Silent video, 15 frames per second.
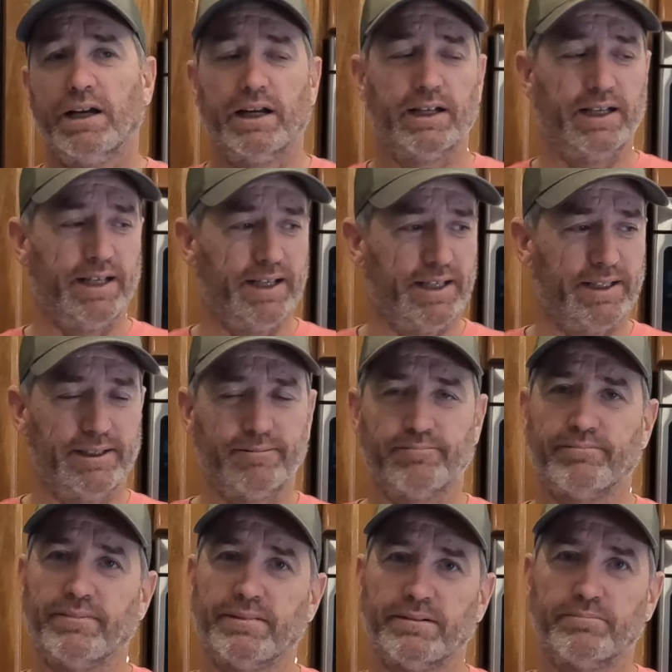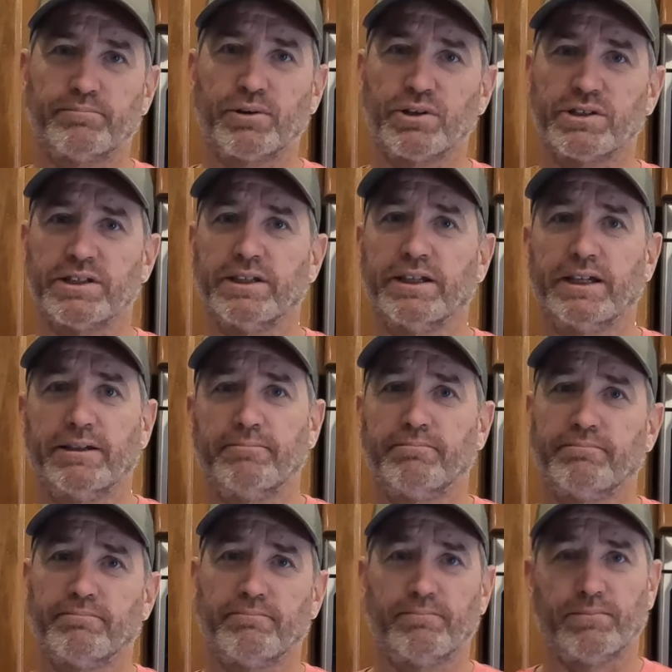and personally,
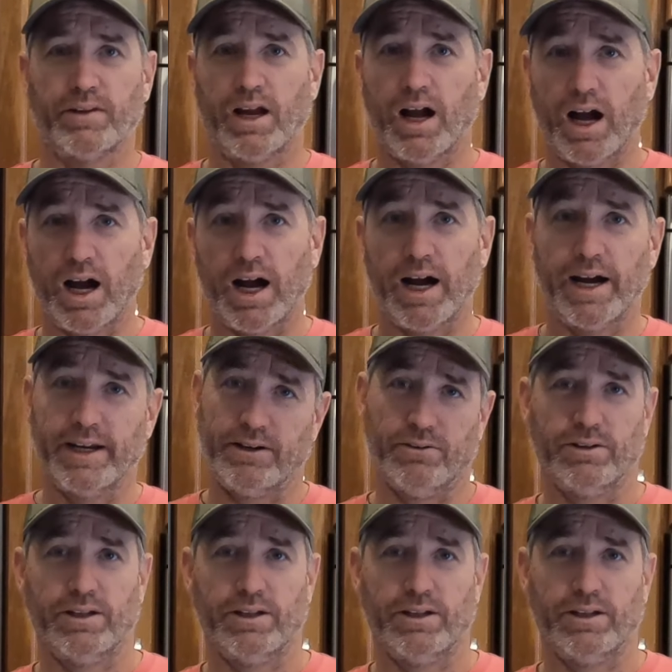I don't